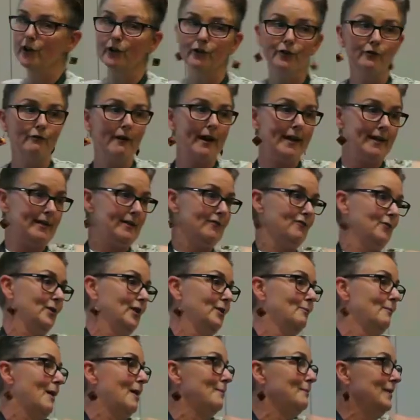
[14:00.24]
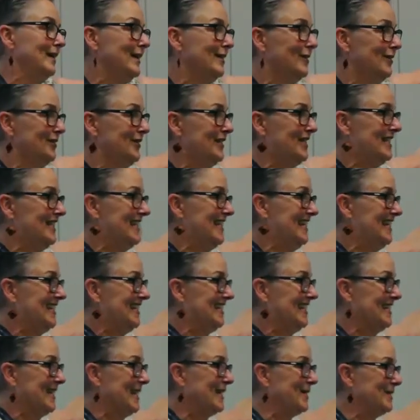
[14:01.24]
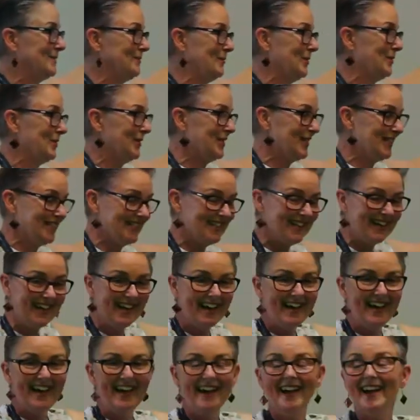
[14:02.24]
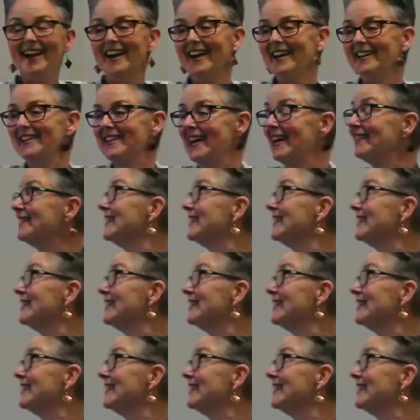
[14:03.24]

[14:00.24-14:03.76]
the other end of one of my big concertina sketchbooks. And,